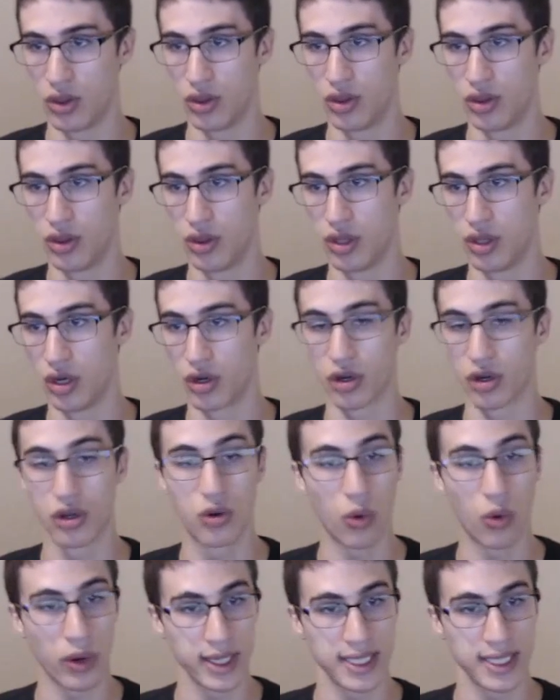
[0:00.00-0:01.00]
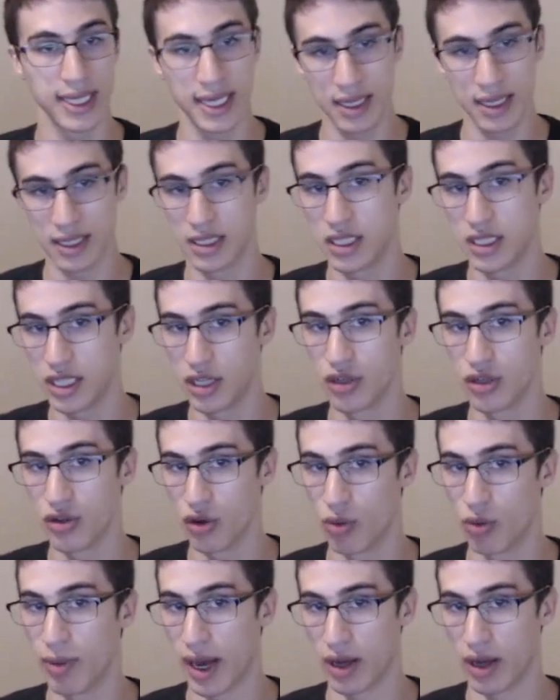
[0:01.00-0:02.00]
They're going to get the tier
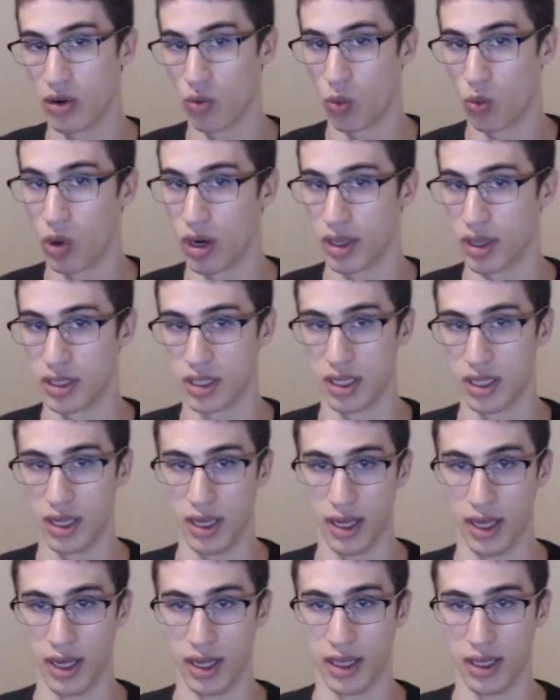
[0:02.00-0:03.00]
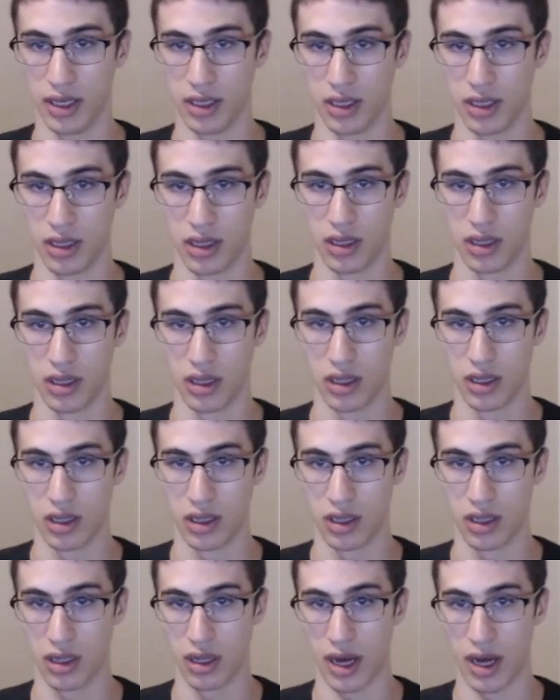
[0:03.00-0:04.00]
no matter what. And
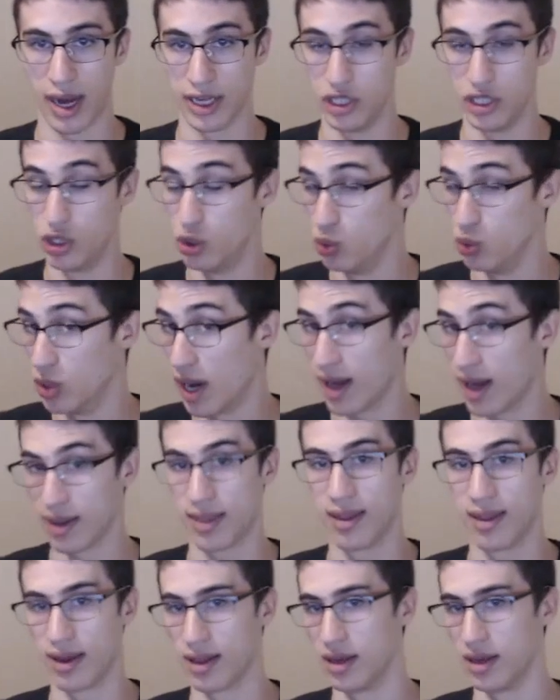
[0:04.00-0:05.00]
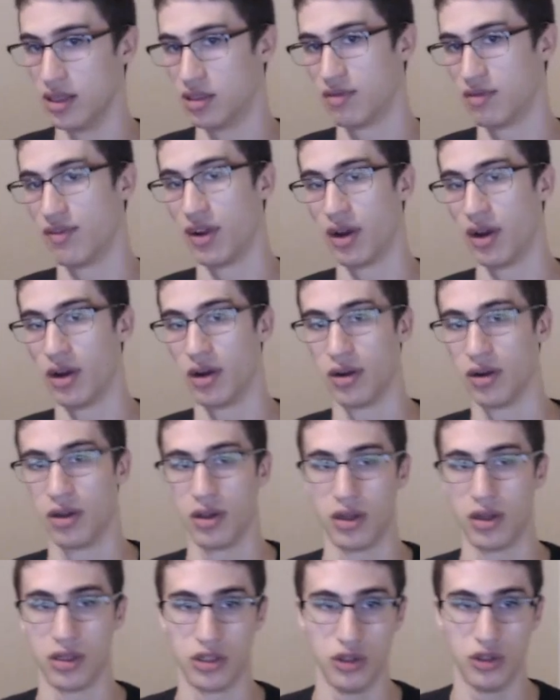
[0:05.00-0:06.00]
I do not think it is fair
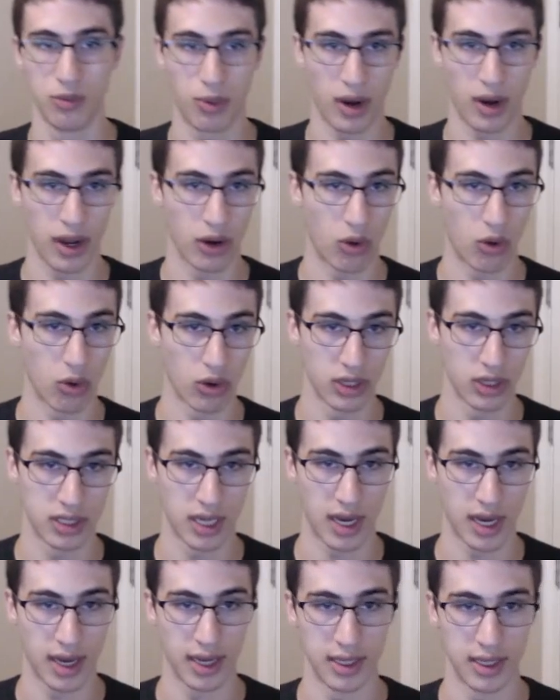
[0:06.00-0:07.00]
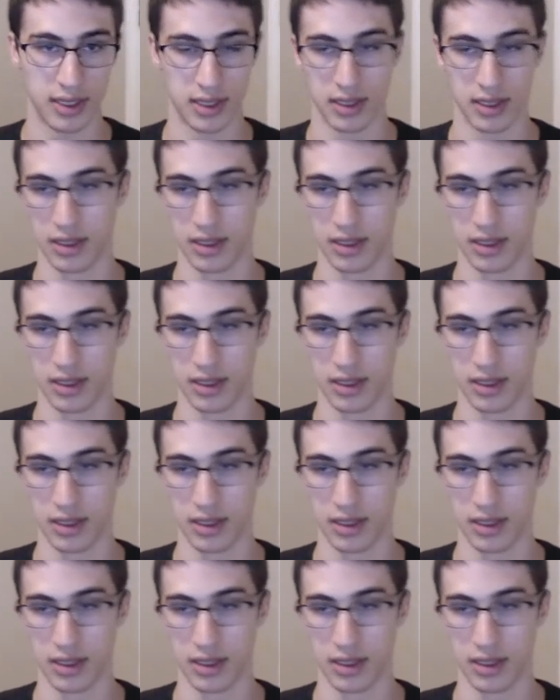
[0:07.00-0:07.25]
to prioritize